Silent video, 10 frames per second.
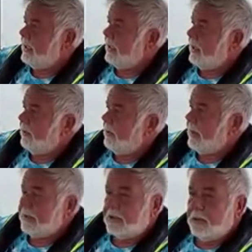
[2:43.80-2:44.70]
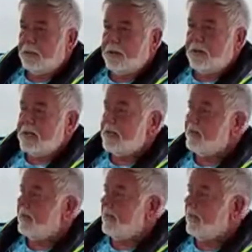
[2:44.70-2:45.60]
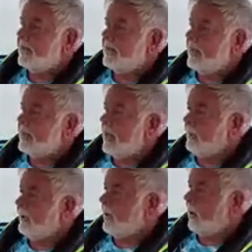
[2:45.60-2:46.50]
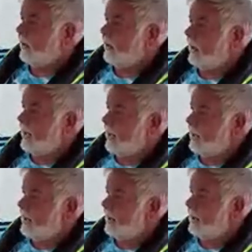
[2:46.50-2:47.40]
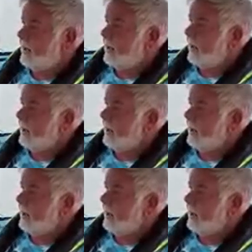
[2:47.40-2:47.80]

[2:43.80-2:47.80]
We're about to go underneath the St.simons causeway here,